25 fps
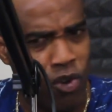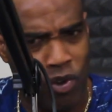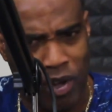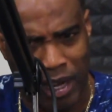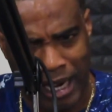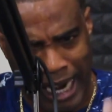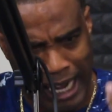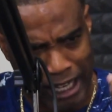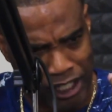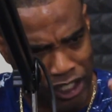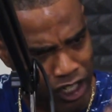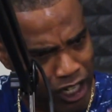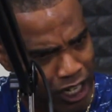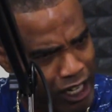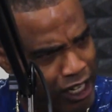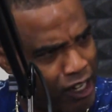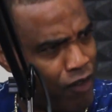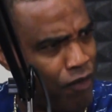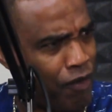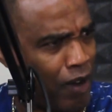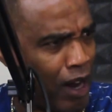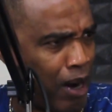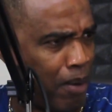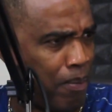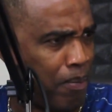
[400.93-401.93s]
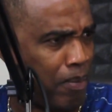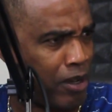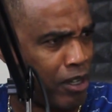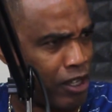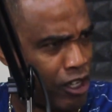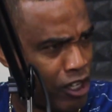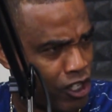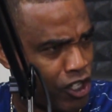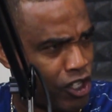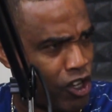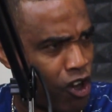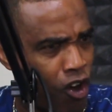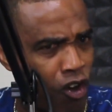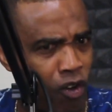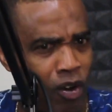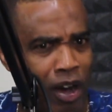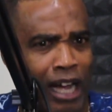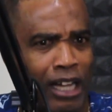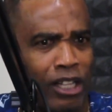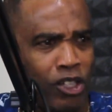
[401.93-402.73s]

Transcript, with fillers: You can actually develop your song